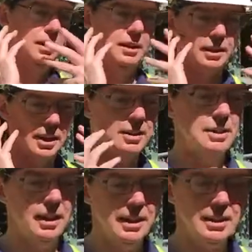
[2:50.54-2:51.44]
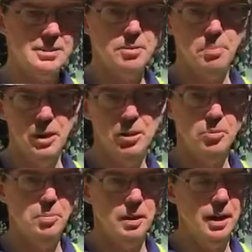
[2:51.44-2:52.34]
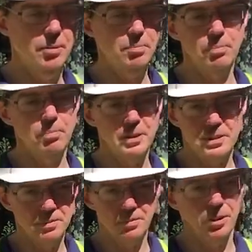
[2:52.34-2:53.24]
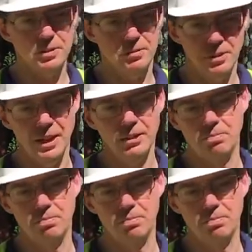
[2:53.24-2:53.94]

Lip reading: and that's to pick up bits of ossified